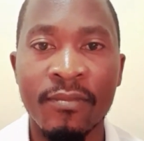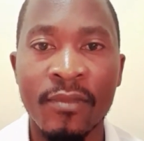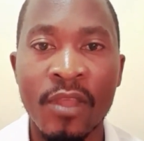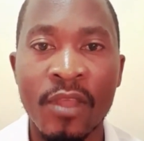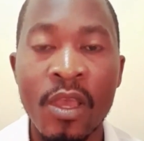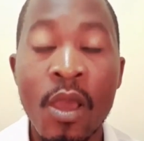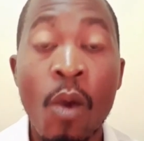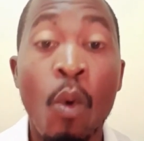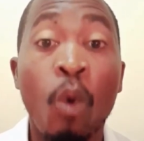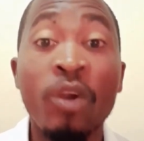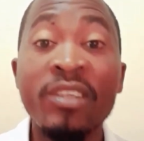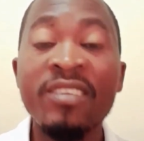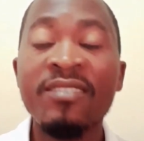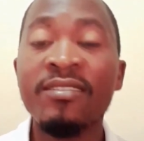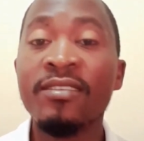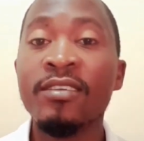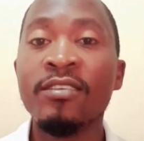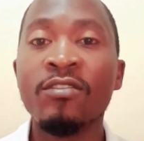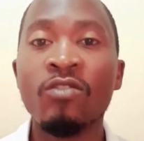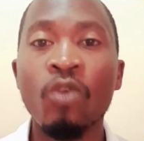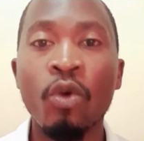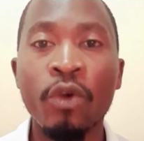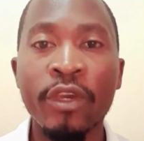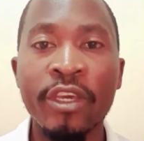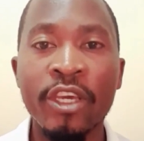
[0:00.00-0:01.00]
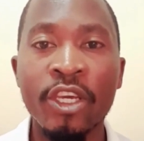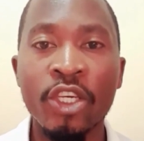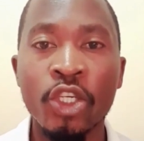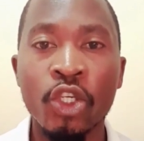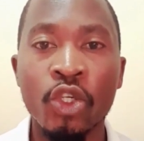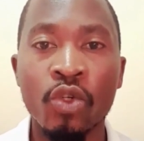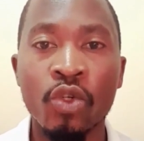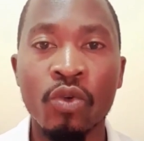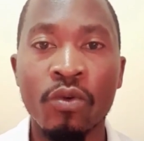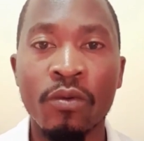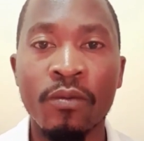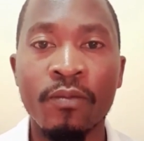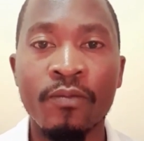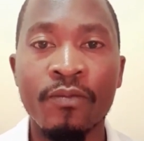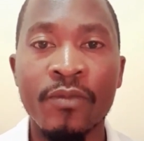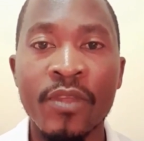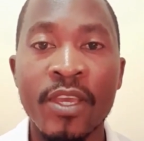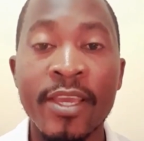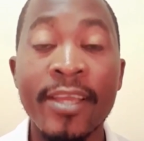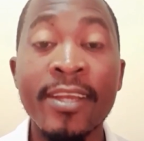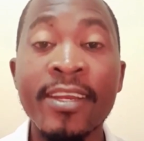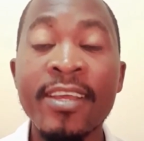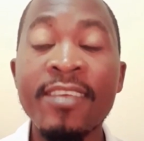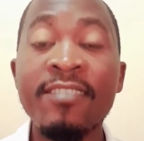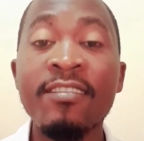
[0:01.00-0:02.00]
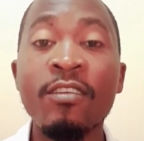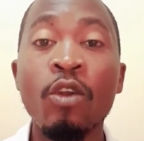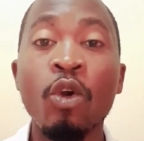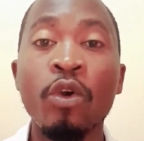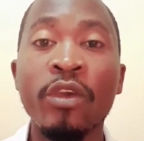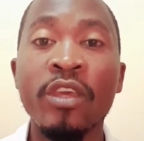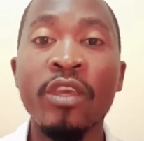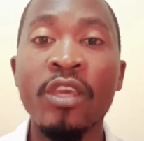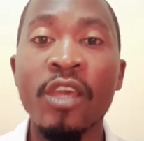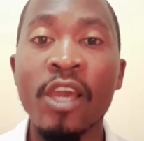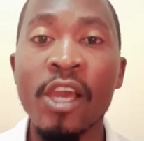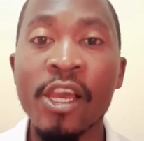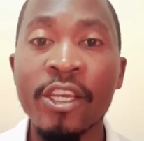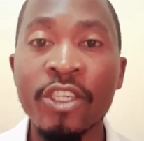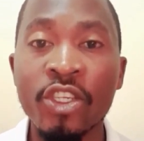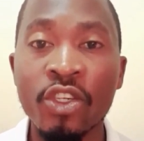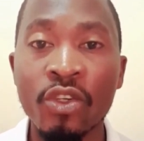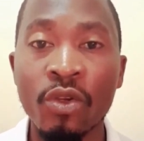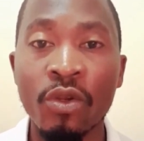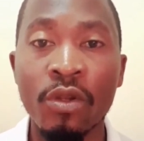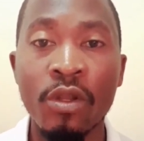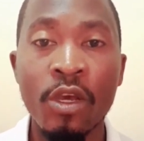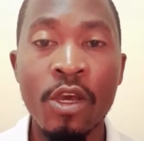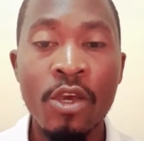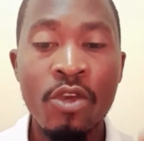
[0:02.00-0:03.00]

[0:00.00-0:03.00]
What is dislocation? In dislocation,